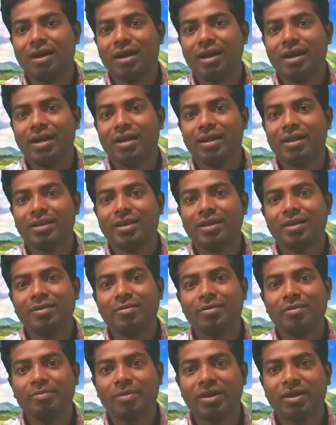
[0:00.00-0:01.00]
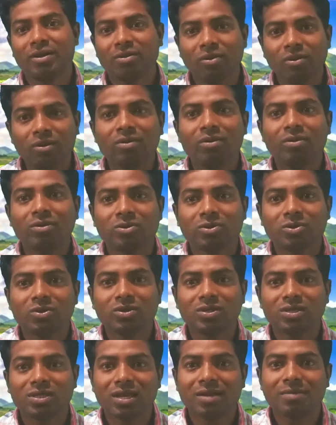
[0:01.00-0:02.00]
And here petrol
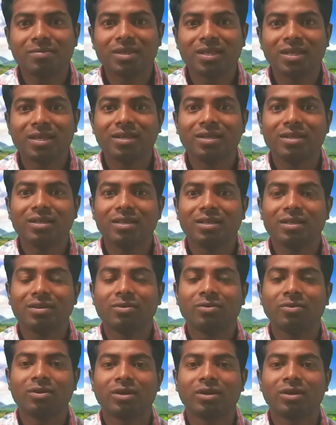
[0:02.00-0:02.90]
also same thing,